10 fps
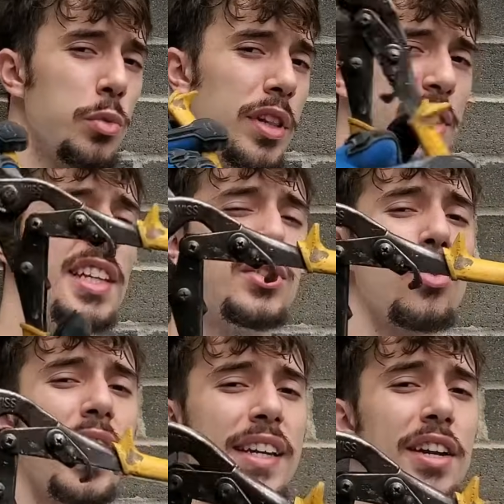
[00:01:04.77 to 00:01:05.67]
with these
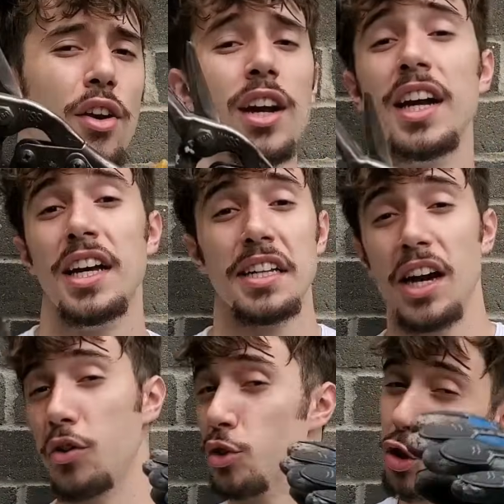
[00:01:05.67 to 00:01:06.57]
right here.
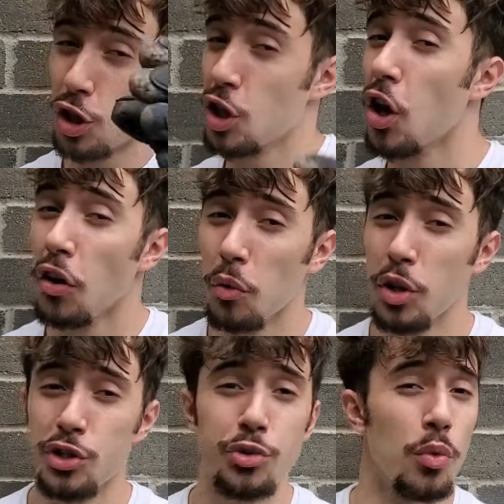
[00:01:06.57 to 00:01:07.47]
Now, you could call it
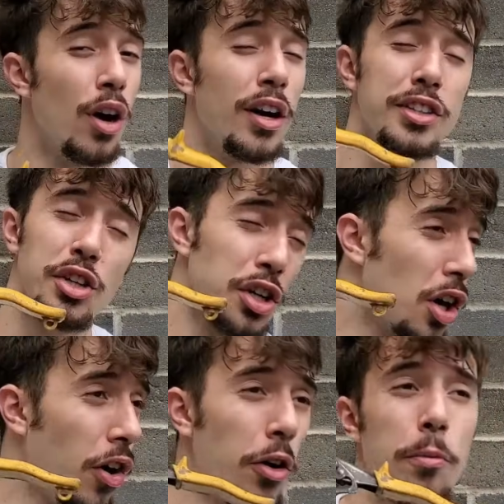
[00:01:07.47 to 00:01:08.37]
what you want. You could
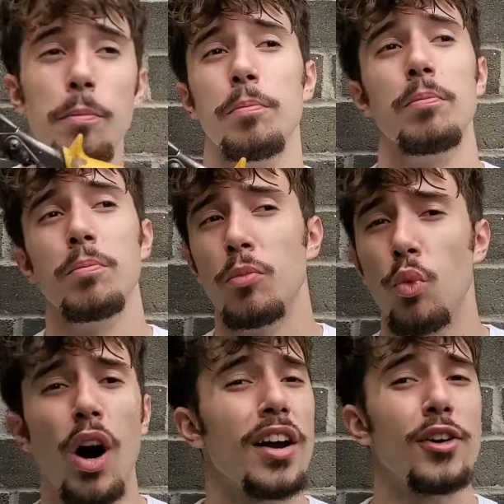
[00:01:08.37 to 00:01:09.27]
call it
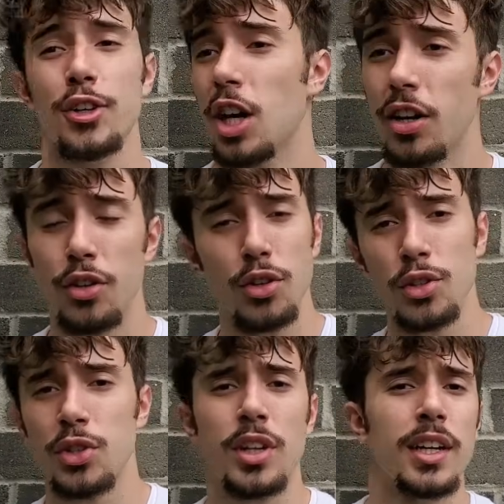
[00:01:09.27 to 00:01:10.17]
wire
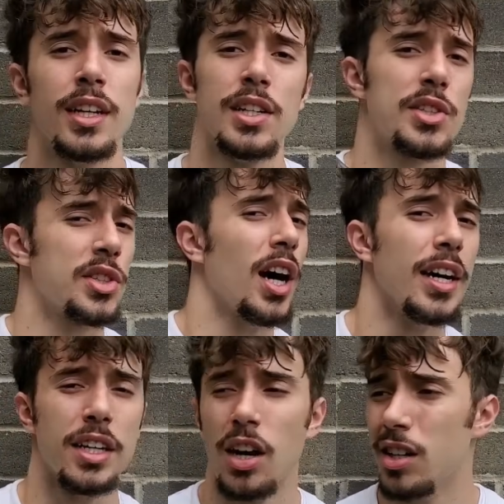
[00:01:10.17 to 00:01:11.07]
cutters,
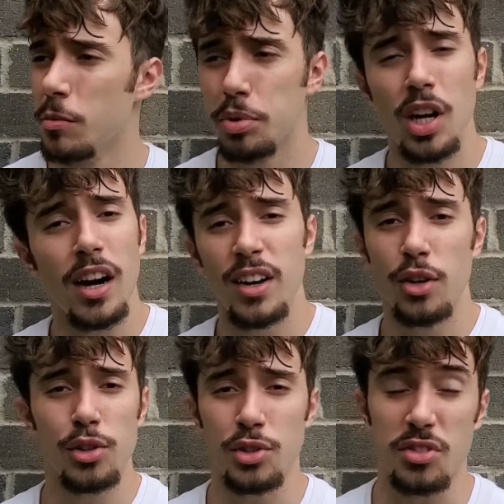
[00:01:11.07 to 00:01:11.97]
side cutting pliers,